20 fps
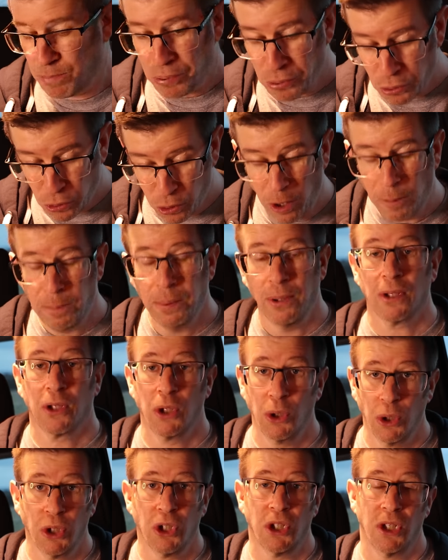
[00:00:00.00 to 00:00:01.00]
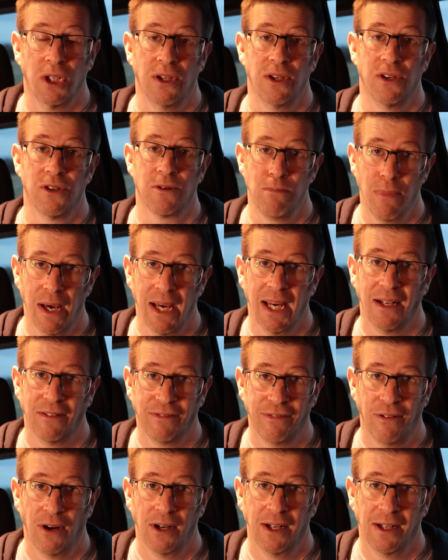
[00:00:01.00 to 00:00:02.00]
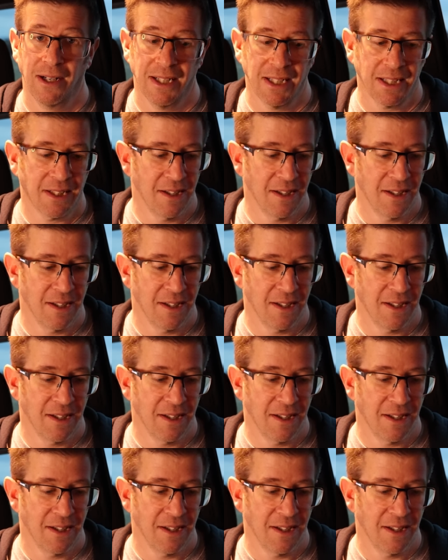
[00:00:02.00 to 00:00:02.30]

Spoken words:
proper cushions made finally,